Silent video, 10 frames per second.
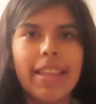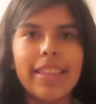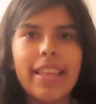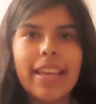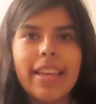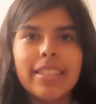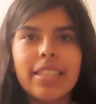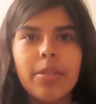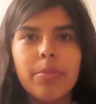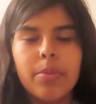They
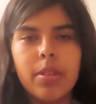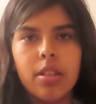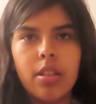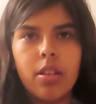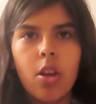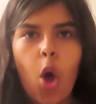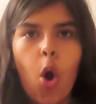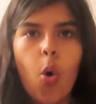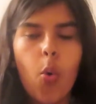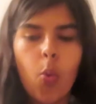ended up,
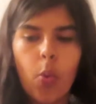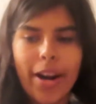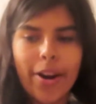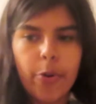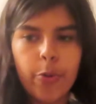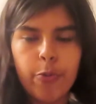wow.